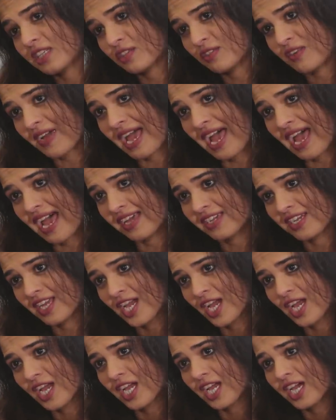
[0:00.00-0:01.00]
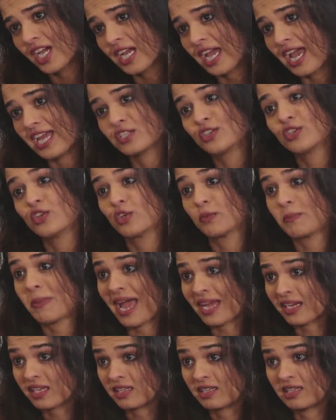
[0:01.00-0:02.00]
you've had, and you look
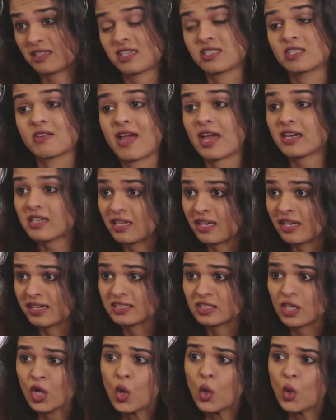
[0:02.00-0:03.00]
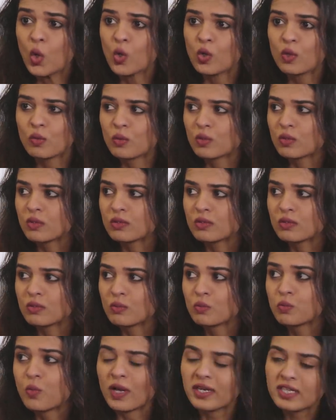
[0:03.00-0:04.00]
back at it and you analyze,
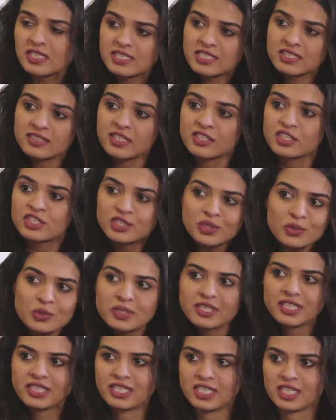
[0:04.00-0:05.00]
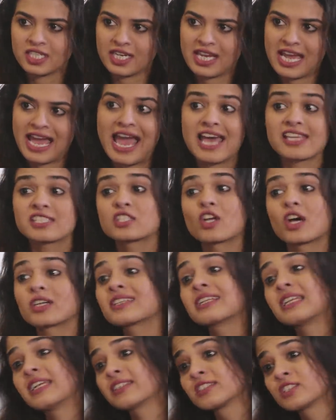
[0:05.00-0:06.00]
what is it that you think has
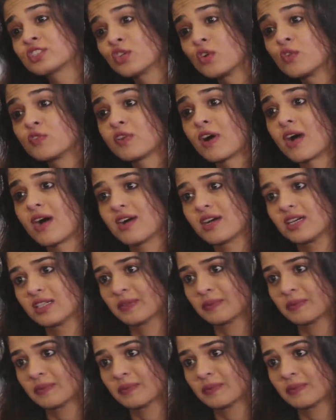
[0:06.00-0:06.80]
not clicked so far?